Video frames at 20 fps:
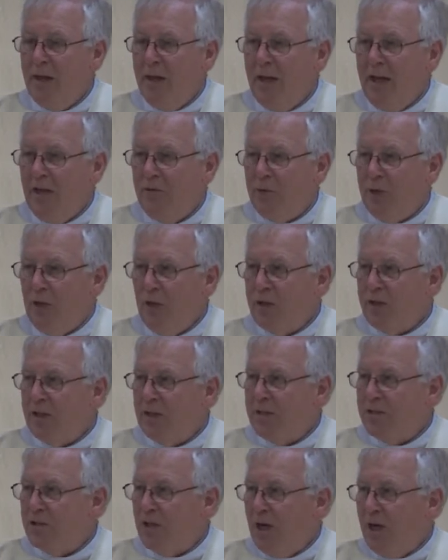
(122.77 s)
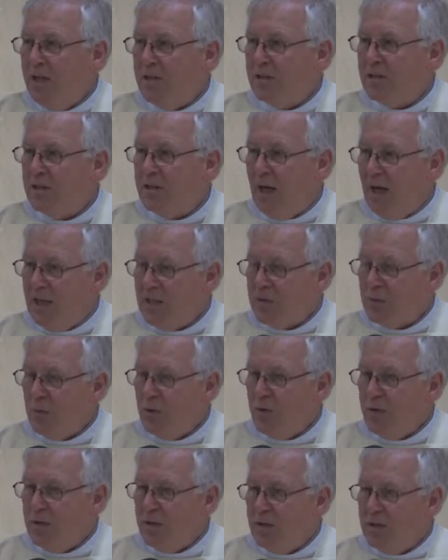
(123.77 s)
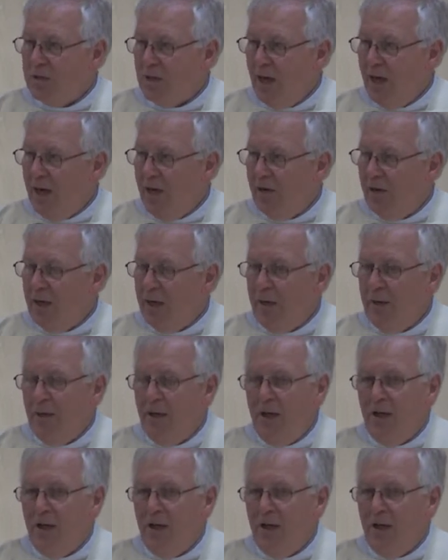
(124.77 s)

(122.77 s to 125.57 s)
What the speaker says: And if we look at John's gospel in entirety,